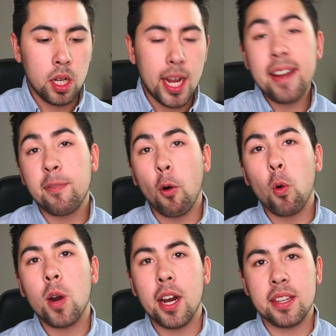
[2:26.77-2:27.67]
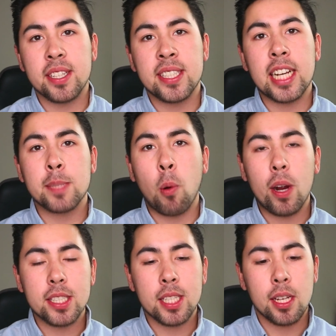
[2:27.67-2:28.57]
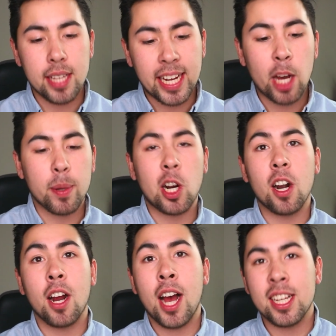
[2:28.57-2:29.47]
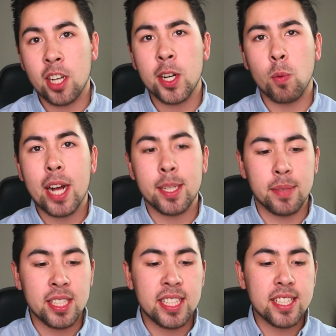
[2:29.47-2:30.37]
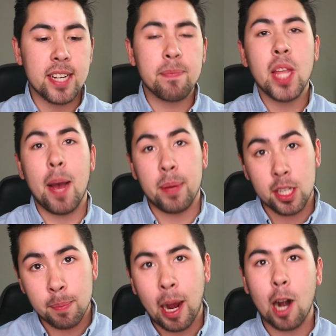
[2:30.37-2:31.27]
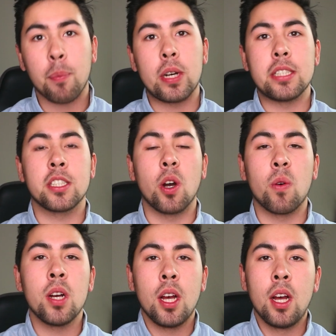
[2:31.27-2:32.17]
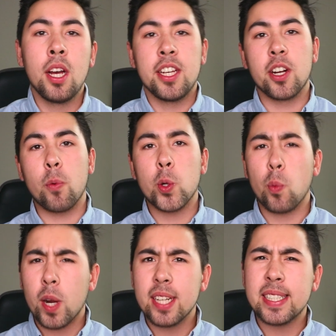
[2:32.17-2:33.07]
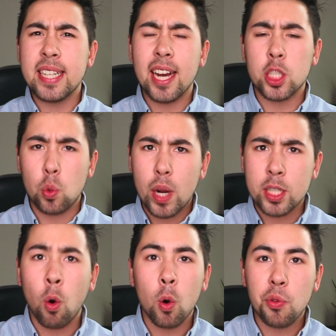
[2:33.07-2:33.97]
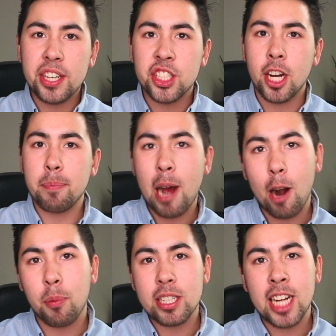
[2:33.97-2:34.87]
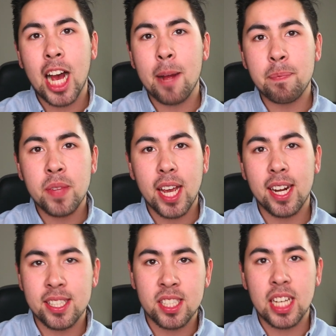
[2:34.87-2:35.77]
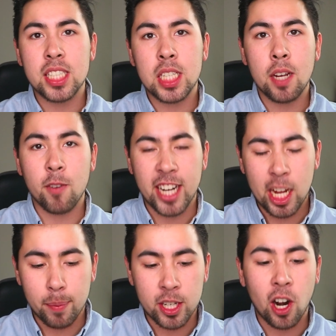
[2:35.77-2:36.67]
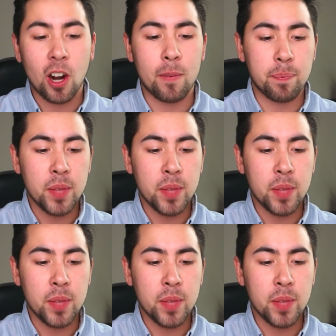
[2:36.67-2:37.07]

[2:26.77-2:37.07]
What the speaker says: And 4 out of the 6 points that Makar has already racked up this season have been on the power play. So we're going to see a direct correlation of power play time and assists for Makar.